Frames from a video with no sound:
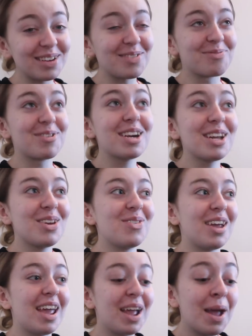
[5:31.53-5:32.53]
so it's really
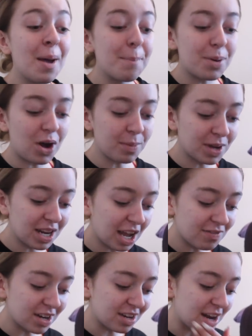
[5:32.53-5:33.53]
annoying, but I'm gonna
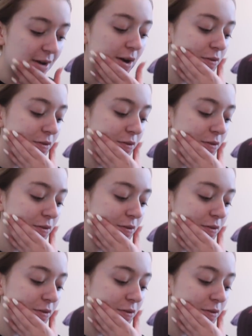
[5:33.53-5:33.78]
get ready now.